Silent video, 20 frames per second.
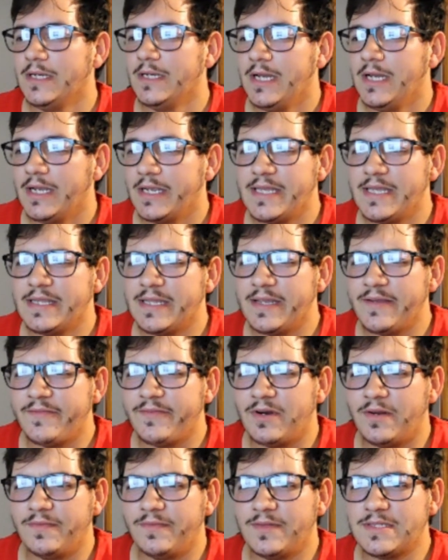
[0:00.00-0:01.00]
can't think of it
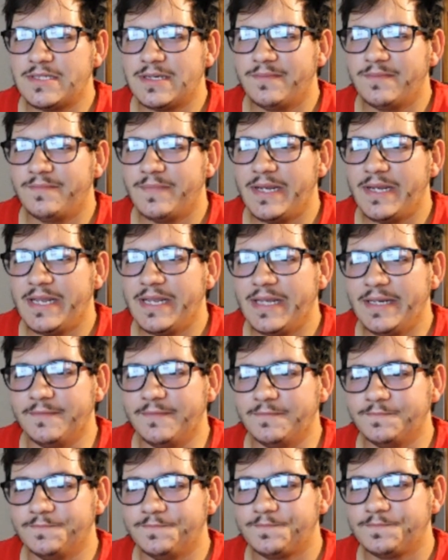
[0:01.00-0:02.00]
off the top of my head.
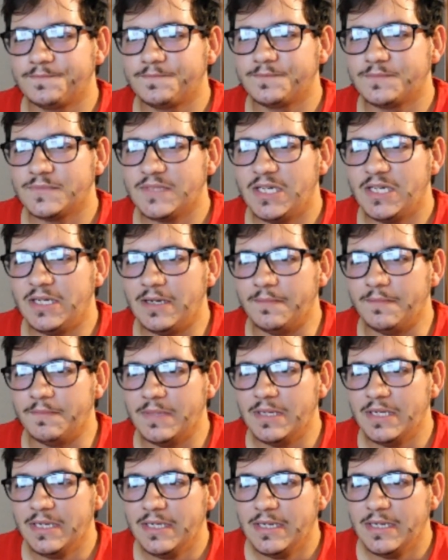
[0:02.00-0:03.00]
Um,
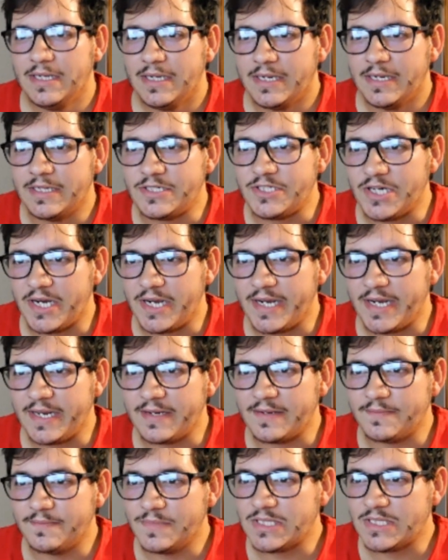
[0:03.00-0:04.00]
a
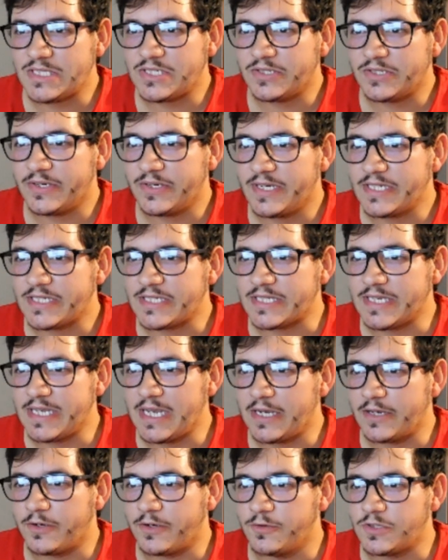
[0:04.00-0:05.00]
giant mysterious
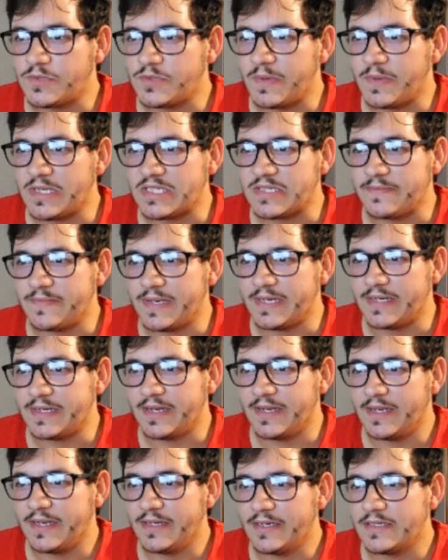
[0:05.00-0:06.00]
gecko specimen,
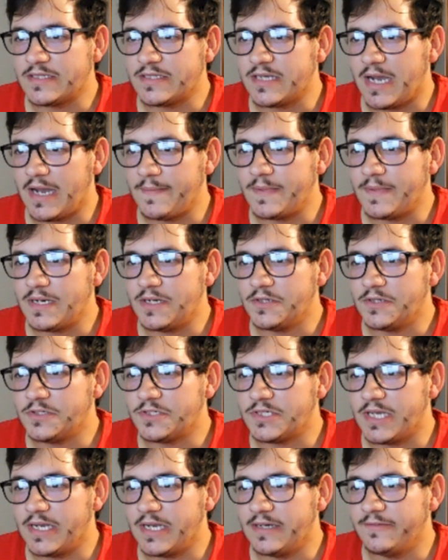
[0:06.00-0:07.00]
top and
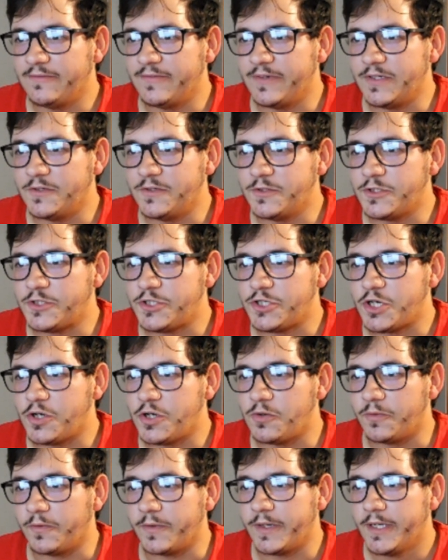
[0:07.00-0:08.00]
underside being
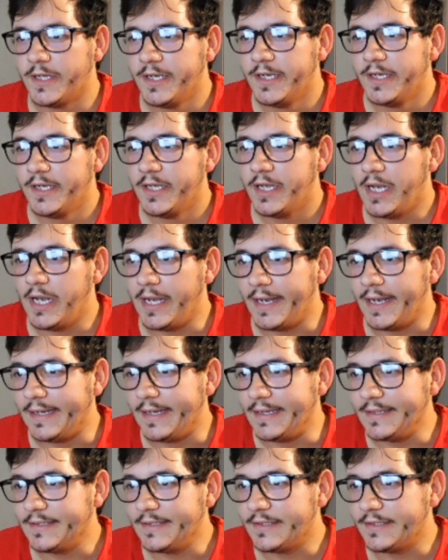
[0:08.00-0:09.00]
shown,
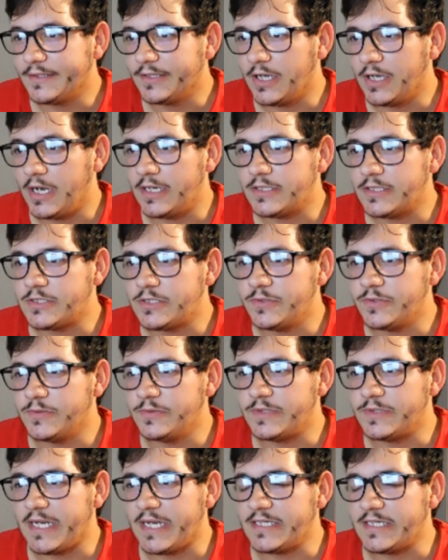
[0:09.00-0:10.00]
uh, thought to
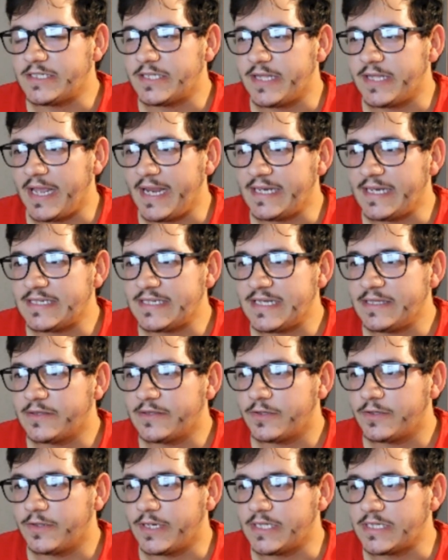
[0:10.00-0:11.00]
date to the
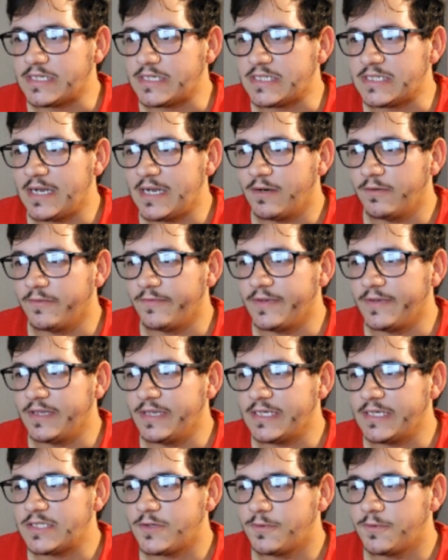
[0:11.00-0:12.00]
1830s, is now
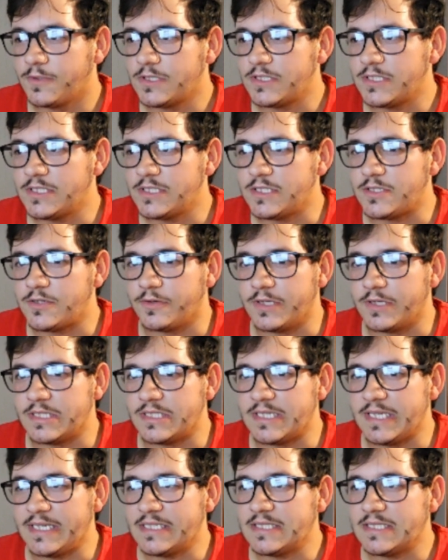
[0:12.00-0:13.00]
revealing its origin stories
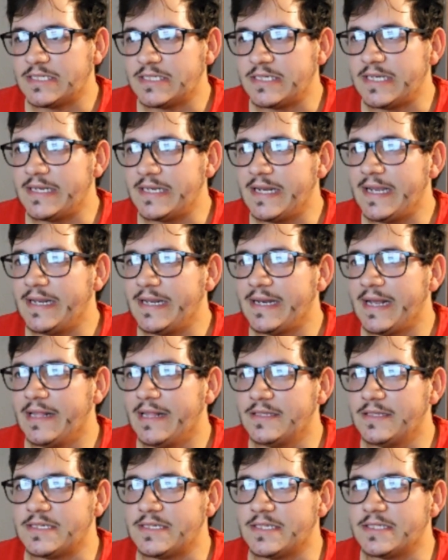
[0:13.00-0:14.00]
thanks to DNA
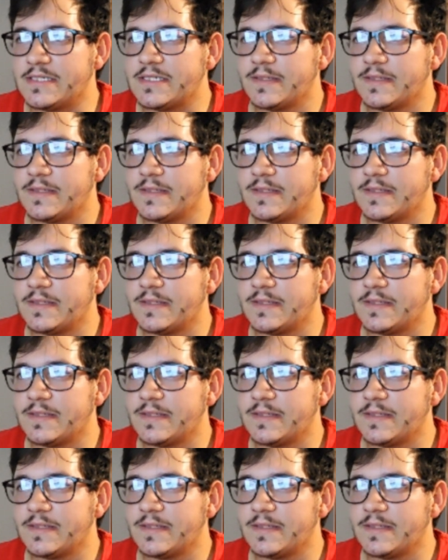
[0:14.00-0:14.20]
analysis.